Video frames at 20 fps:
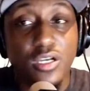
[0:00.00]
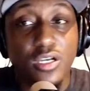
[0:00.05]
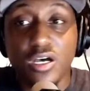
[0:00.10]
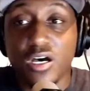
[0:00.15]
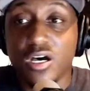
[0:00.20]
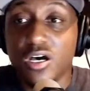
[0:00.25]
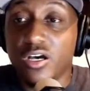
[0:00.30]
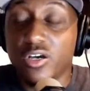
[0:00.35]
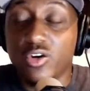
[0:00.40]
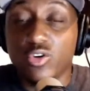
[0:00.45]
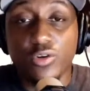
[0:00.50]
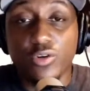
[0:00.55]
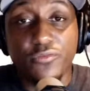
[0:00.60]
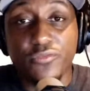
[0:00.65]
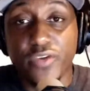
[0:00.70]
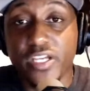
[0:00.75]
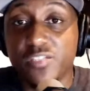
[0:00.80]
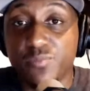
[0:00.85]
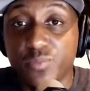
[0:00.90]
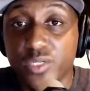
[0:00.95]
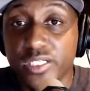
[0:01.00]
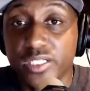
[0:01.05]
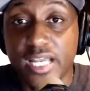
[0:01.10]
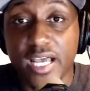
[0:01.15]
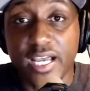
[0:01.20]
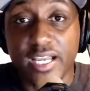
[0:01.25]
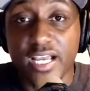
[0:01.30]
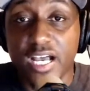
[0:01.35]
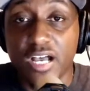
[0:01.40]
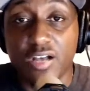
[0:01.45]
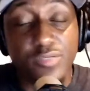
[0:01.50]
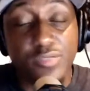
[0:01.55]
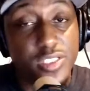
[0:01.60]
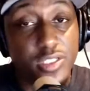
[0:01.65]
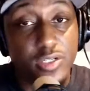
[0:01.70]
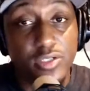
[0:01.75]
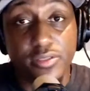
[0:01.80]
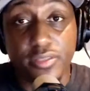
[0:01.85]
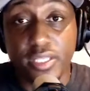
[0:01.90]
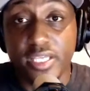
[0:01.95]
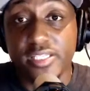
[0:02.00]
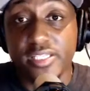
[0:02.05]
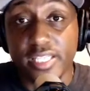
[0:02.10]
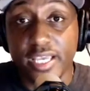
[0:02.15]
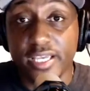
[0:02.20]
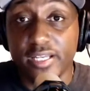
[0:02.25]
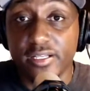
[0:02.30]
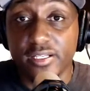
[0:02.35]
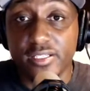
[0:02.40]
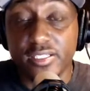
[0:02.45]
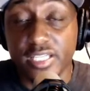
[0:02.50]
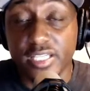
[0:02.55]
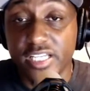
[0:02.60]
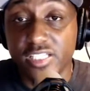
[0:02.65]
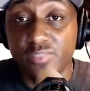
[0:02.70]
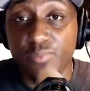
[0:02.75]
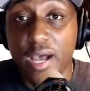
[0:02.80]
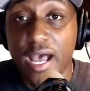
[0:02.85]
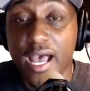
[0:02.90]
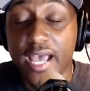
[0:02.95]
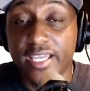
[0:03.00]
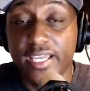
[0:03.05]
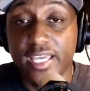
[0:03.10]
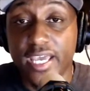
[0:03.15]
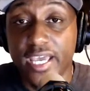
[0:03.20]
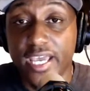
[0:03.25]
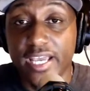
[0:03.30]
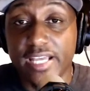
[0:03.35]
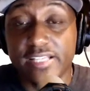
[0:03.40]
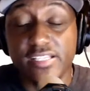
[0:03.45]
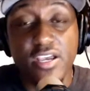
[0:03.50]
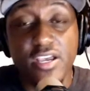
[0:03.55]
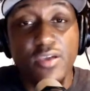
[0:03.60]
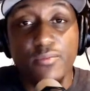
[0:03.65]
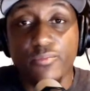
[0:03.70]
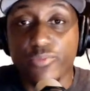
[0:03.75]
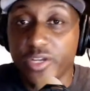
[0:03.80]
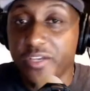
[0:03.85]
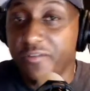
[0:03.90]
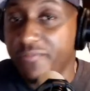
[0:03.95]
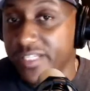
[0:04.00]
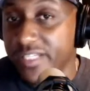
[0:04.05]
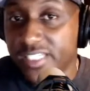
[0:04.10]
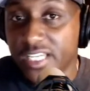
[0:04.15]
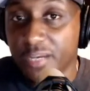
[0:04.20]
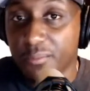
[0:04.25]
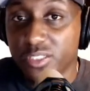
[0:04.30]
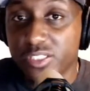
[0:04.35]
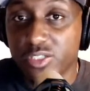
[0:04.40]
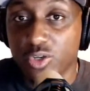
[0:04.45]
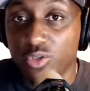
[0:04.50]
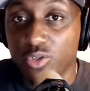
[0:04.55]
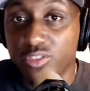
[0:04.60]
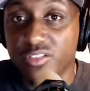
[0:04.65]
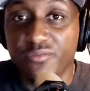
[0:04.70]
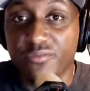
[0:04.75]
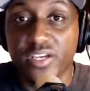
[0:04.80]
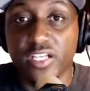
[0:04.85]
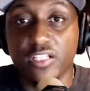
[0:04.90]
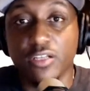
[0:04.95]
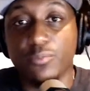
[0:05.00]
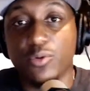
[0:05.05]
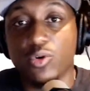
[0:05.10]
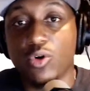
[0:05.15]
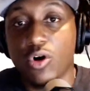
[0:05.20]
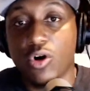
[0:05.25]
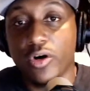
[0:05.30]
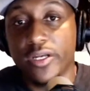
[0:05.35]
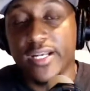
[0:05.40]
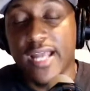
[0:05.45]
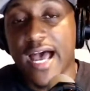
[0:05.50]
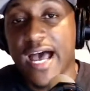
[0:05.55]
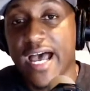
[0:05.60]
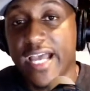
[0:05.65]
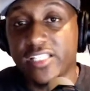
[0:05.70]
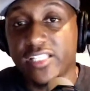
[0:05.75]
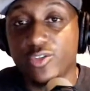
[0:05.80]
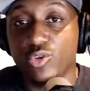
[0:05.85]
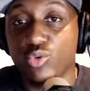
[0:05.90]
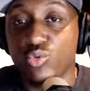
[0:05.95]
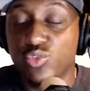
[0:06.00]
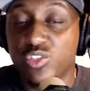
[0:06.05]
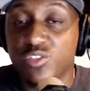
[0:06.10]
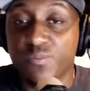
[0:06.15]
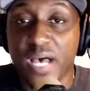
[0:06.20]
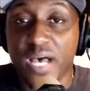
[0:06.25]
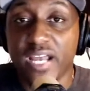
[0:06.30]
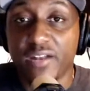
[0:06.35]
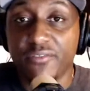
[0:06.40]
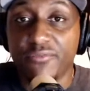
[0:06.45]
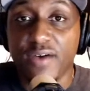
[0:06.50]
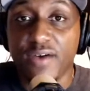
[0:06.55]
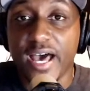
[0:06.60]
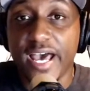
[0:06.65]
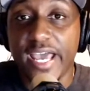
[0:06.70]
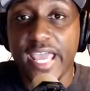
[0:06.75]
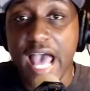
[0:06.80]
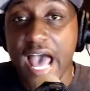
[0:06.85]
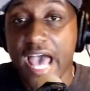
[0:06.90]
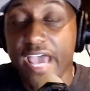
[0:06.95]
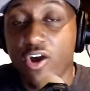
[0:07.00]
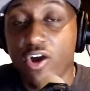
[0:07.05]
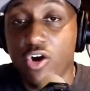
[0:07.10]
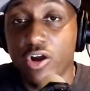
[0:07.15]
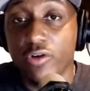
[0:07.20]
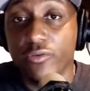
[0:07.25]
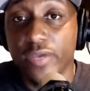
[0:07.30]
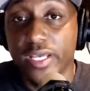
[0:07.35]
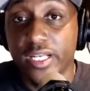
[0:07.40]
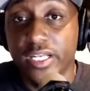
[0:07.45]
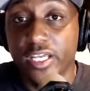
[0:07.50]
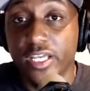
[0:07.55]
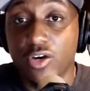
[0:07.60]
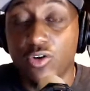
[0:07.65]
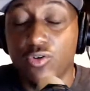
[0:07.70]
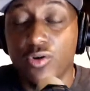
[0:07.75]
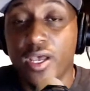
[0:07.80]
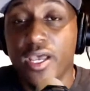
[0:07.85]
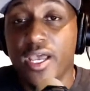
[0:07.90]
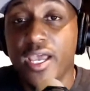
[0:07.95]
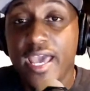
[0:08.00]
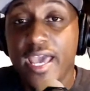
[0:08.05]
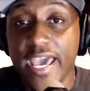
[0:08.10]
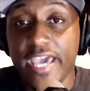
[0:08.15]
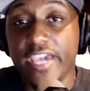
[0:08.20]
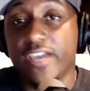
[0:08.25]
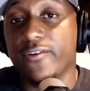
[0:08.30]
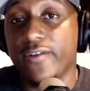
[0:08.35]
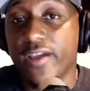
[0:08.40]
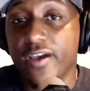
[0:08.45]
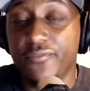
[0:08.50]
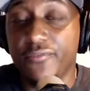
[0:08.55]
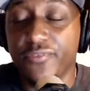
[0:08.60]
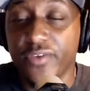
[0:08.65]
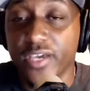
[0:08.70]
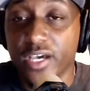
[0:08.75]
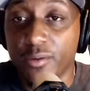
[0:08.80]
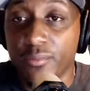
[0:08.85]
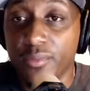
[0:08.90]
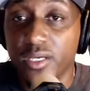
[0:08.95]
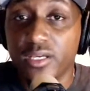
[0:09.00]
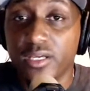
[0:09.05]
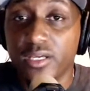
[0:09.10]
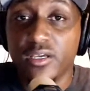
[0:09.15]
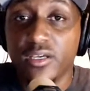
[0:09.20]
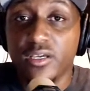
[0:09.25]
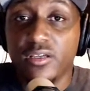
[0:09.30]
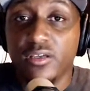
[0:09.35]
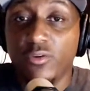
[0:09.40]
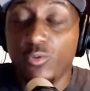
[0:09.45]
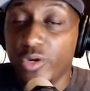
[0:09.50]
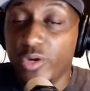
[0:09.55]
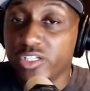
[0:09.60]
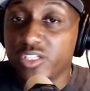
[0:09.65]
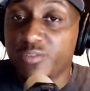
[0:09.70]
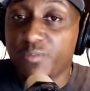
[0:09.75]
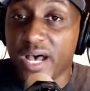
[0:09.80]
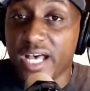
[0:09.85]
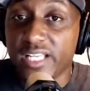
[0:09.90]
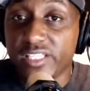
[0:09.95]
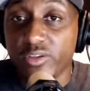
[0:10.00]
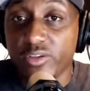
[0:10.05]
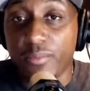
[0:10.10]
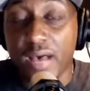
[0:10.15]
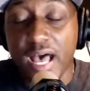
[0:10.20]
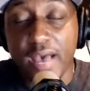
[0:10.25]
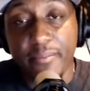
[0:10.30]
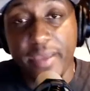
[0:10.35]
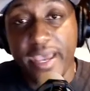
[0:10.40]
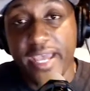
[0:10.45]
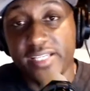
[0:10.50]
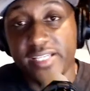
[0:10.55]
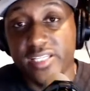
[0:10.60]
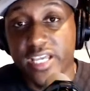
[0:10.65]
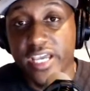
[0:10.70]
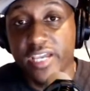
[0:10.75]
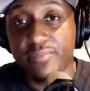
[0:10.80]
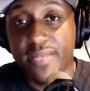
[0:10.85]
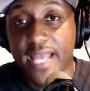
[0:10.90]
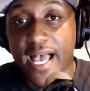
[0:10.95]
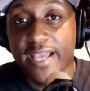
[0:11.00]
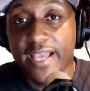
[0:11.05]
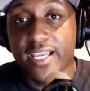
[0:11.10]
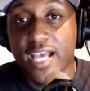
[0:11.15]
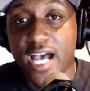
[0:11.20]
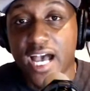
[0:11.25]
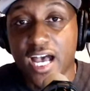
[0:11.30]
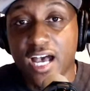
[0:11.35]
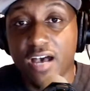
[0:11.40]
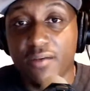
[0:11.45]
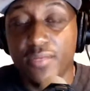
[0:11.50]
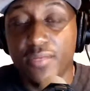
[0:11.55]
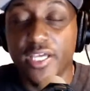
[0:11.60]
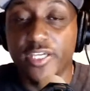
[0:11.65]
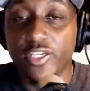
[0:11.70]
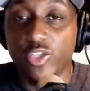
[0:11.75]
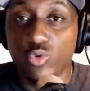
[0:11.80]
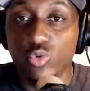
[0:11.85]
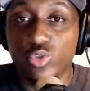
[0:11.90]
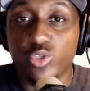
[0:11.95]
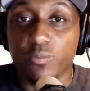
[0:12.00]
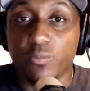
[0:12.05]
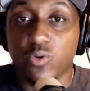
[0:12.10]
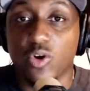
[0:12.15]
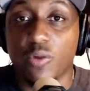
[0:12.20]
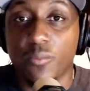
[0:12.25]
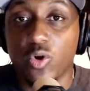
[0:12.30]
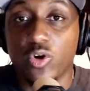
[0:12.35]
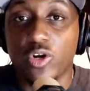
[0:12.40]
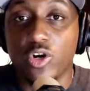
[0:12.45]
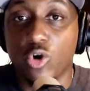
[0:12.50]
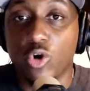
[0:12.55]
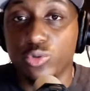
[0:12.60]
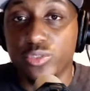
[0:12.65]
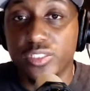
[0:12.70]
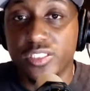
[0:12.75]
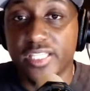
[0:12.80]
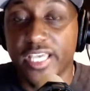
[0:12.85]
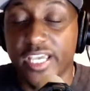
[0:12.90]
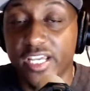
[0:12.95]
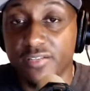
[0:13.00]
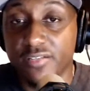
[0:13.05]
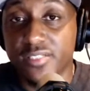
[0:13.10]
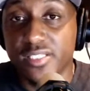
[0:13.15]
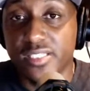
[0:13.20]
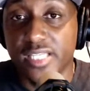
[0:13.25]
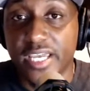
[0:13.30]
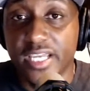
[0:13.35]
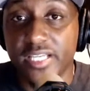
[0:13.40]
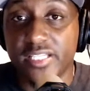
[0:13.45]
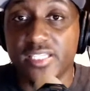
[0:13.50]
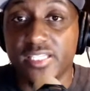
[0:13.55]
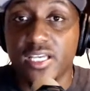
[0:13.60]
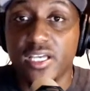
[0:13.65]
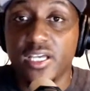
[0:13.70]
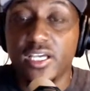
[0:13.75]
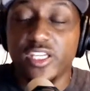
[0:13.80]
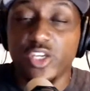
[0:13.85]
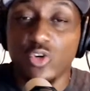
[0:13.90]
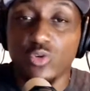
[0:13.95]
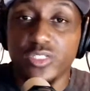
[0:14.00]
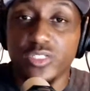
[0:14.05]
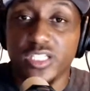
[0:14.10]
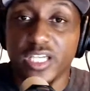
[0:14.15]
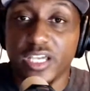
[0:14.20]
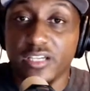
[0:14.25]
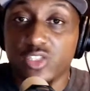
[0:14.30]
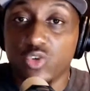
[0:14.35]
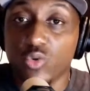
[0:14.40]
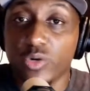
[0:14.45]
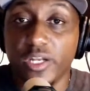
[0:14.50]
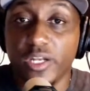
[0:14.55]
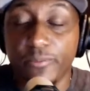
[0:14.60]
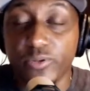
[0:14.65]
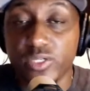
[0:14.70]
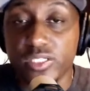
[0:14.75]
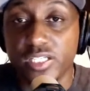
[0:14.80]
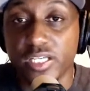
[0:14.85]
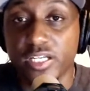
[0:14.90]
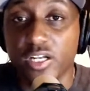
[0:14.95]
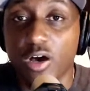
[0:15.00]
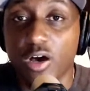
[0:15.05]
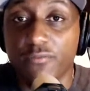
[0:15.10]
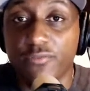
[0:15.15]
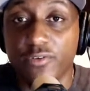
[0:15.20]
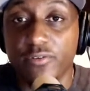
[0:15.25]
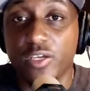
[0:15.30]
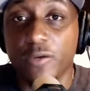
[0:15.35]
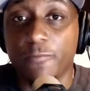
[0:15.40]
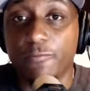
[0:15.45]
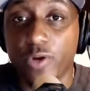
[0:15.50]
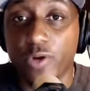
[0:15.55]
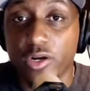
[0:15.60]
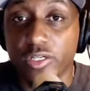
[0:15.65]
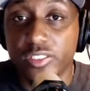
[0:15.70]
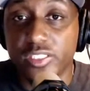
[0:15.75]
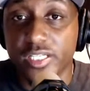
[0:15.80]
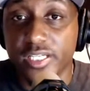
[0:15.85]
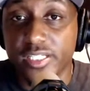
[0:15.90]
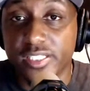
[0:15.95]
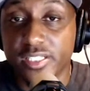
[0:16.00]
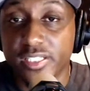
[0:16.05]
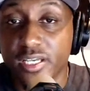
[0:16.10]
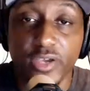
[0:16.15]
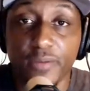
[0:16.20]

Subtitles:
Go to facebook.com, search The State of the Saints podcast. Previous episodes available on iTunes, Spotify, iHeartRadio, Anchor FM. We are sponsored by manscaped.com. Use the promo code State of Saints. You will save 20% off of your purchase.